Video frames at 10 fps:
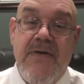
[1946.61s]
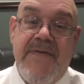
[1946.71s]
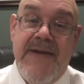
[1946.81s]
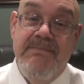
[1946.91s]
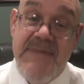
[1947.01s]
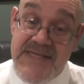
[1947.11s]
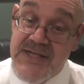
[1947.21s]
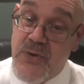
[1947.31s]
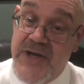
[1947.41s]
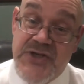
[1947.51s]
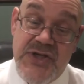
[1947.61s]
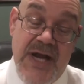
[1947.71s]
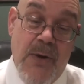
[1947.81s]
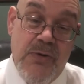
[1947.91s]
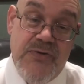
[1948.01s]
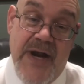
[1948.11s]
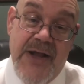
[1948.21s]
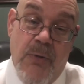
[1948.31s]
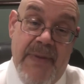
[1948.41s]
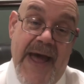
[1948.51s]
If I missed a question, I will try to
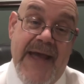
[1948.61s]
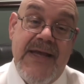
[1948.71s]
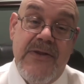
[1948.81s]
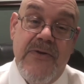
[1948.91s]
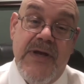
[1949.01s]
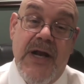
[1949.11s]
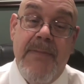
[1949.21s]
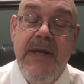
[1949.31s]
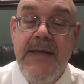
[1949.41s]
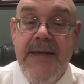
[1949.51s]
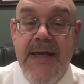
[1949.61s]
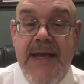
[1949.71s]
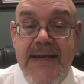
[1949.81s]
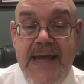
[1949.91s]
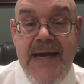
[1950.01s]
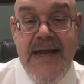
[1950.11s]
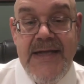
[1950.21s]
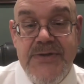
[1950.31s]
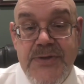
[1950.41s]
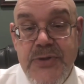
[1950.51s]
go back and look it up and get an
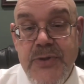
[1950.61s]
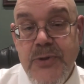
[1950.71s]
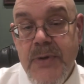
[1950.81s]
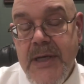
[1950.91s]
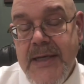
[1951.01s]
answer to you.